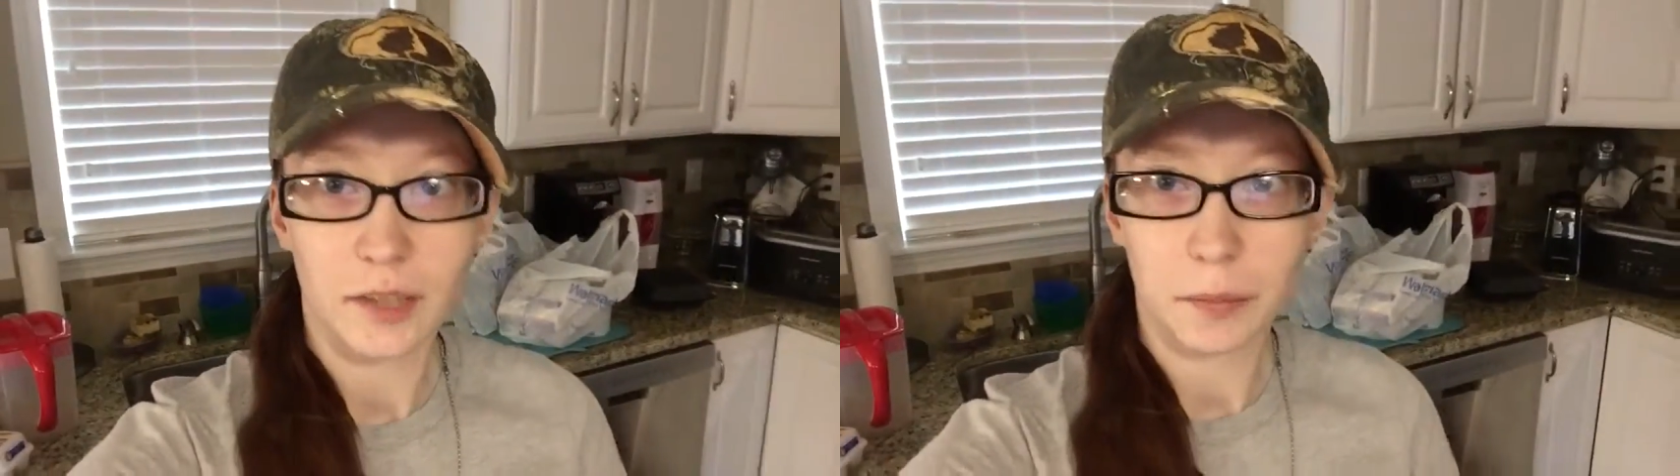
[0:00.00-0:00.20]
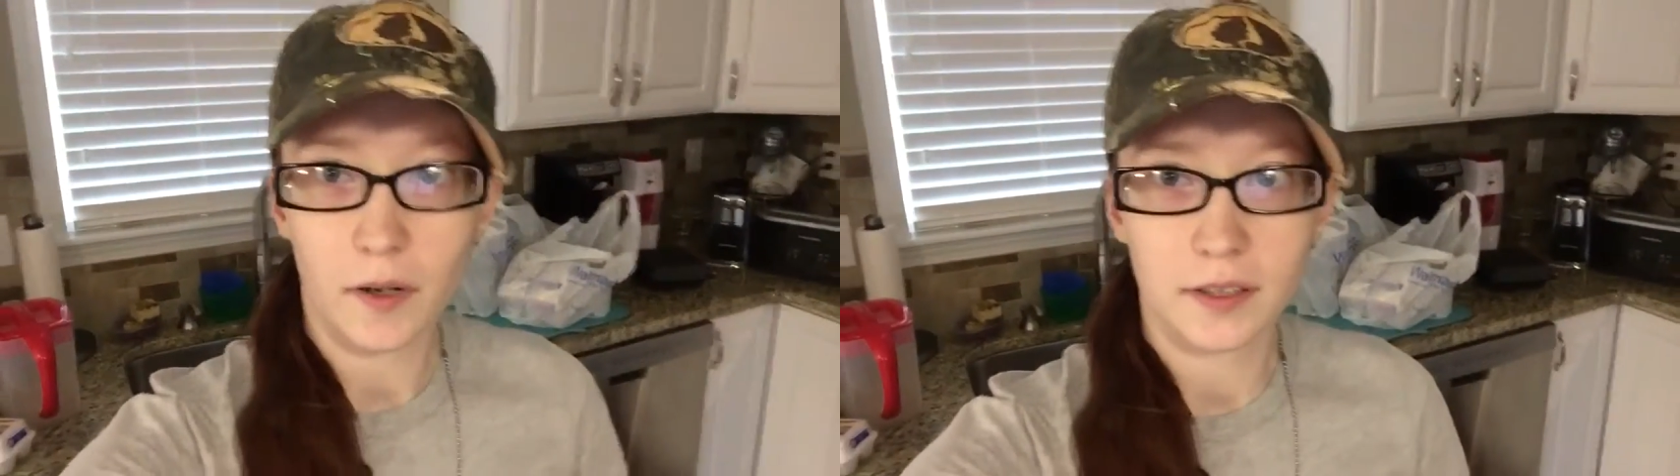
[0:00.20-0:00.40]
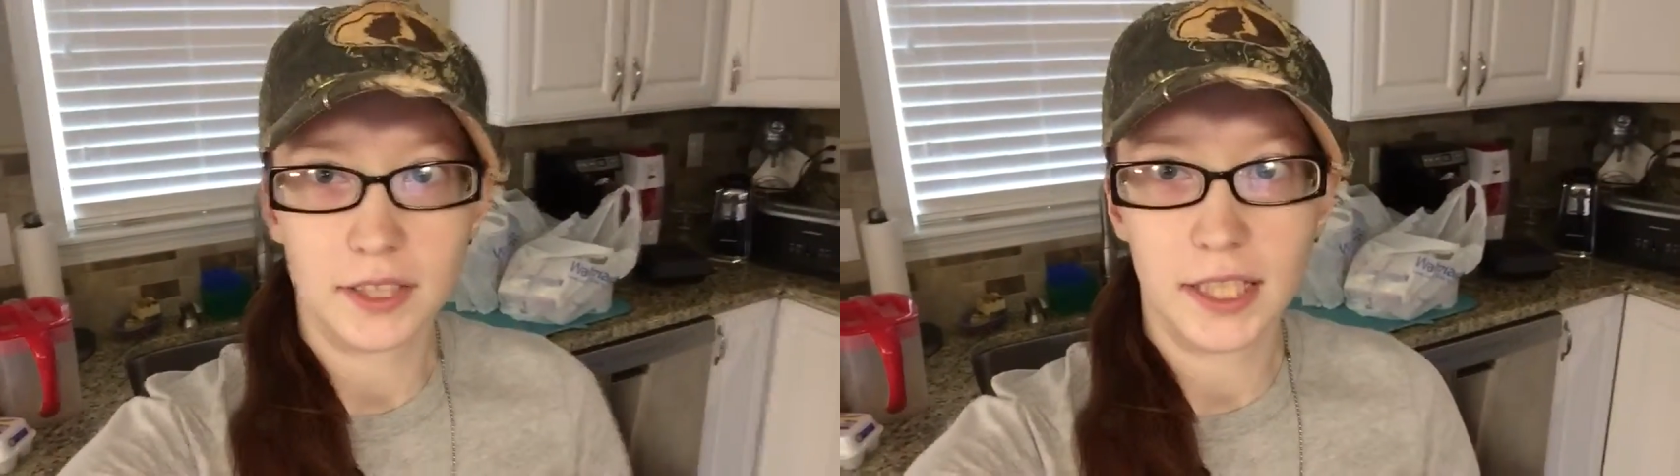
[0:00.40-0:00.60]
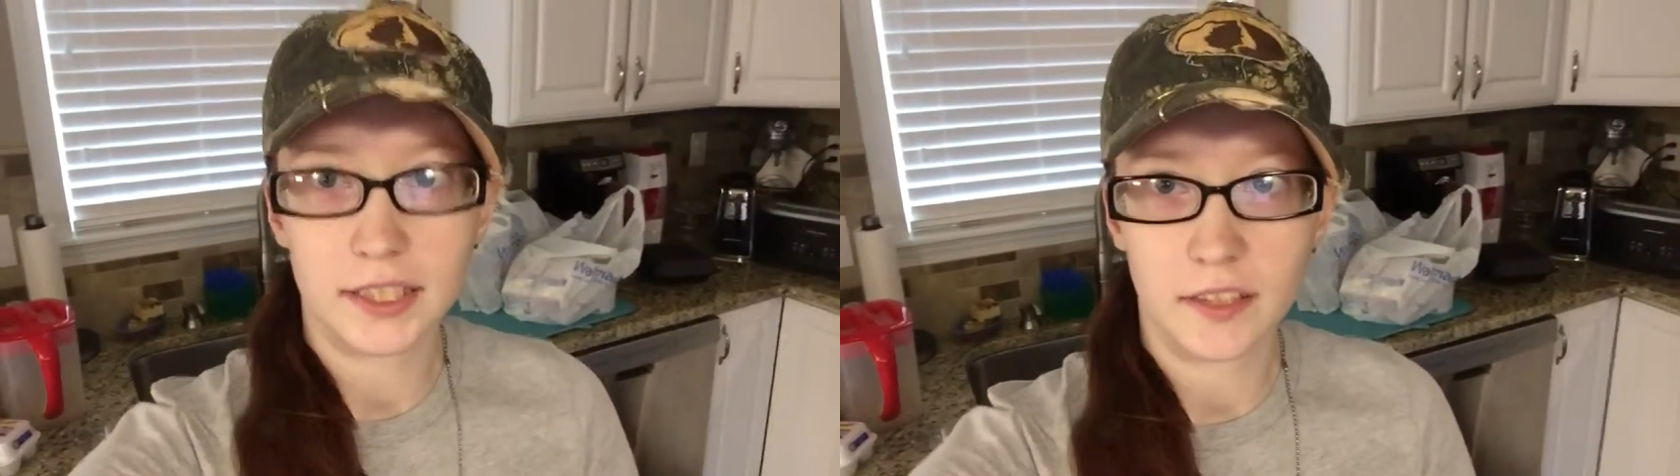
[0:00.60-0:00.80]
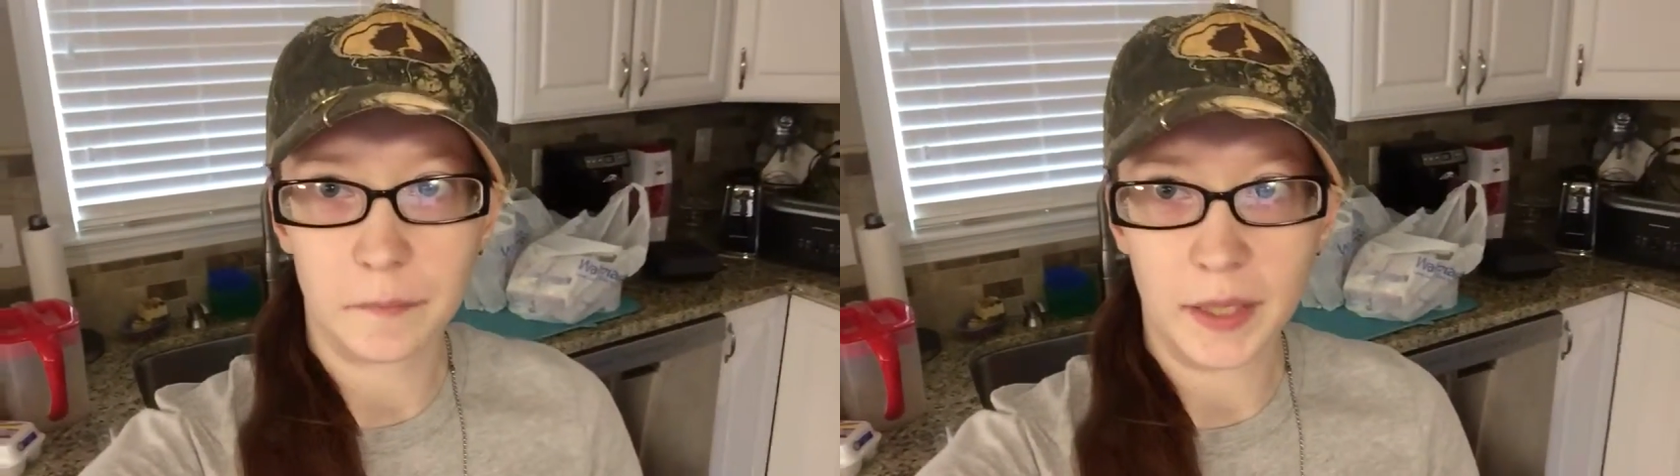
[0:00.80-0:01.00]
the
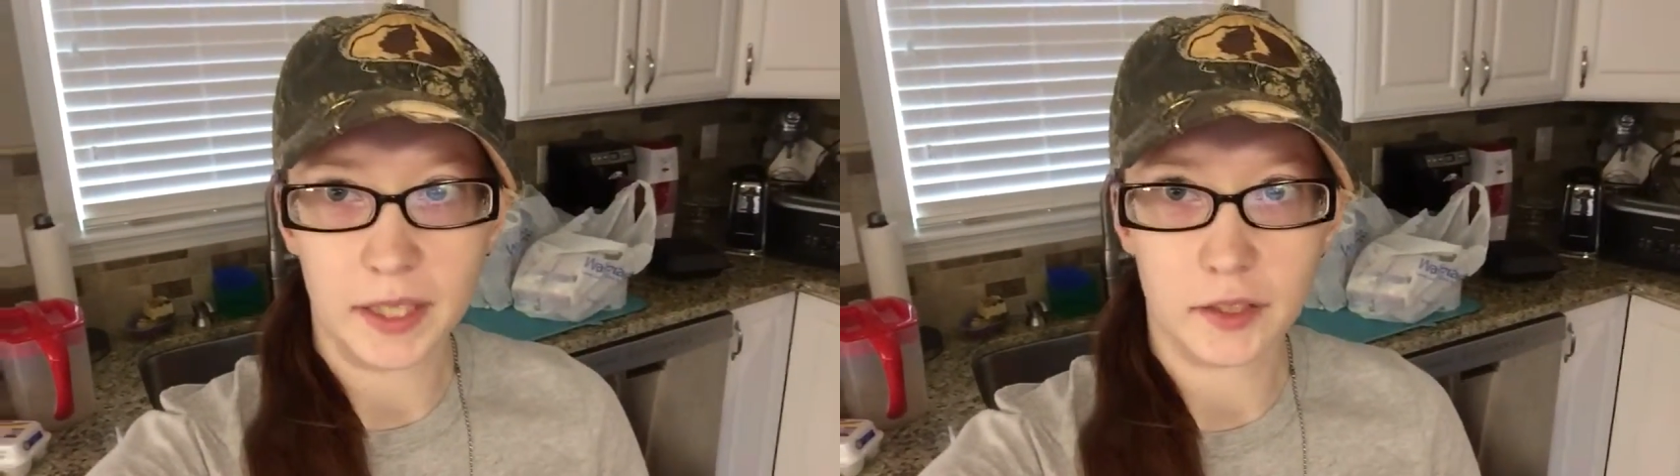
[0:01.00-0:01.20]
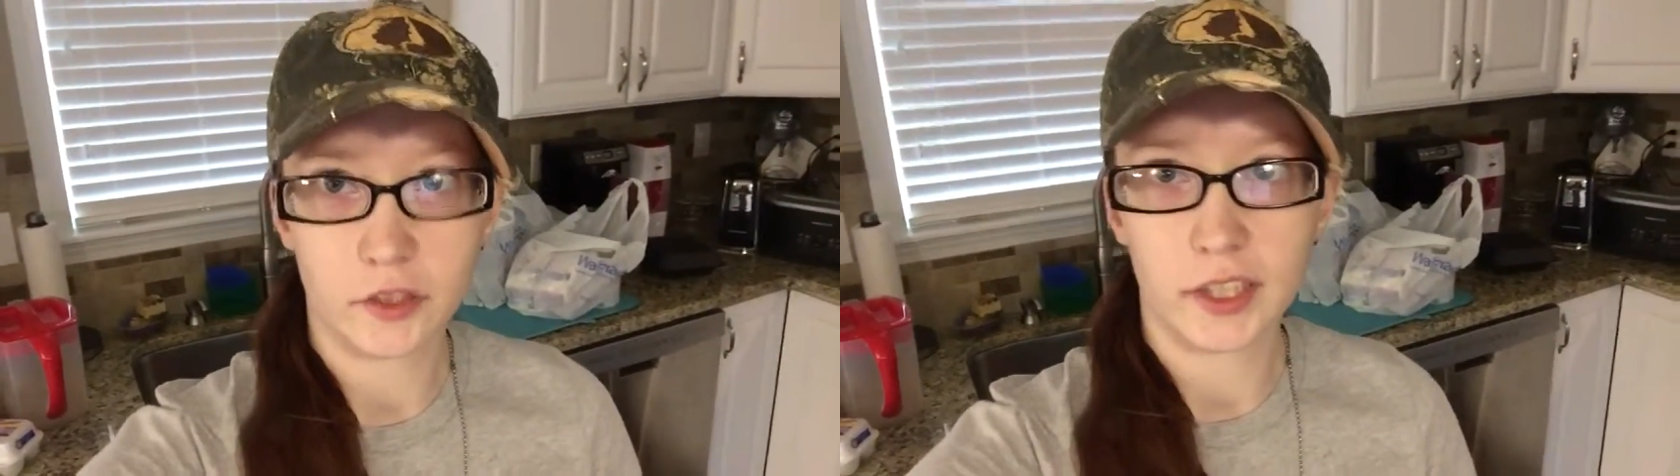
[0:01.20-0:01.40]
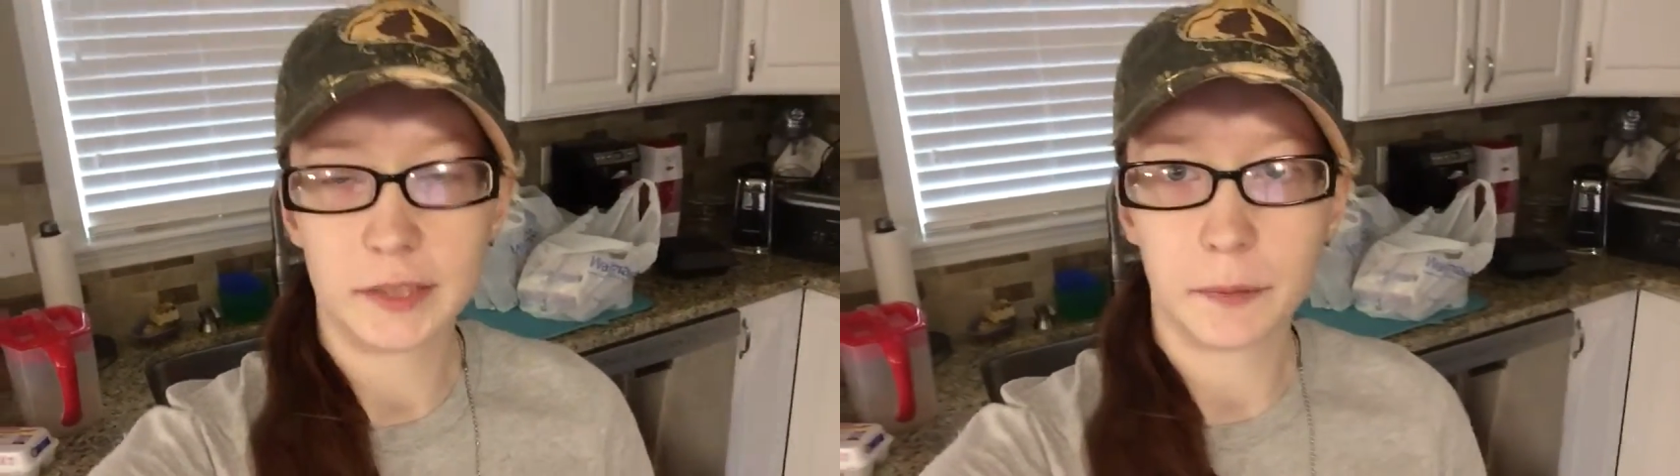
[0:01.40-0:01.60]
process of making the treats,